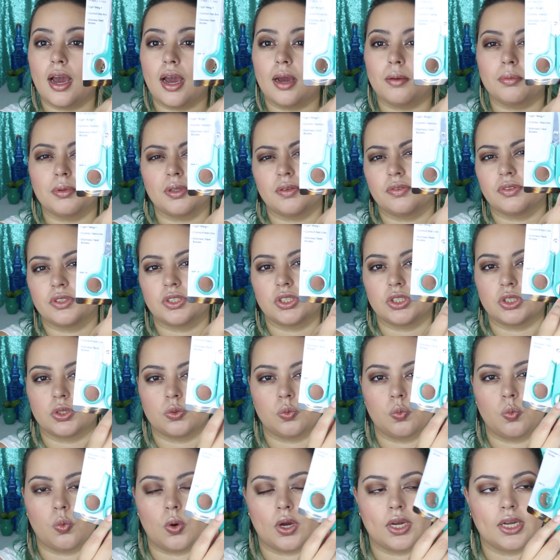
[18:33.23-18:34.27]
I believe it's
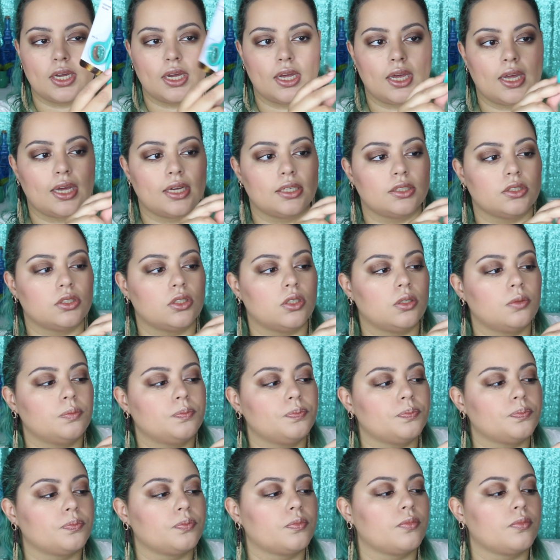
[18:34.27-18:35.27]
just white handle.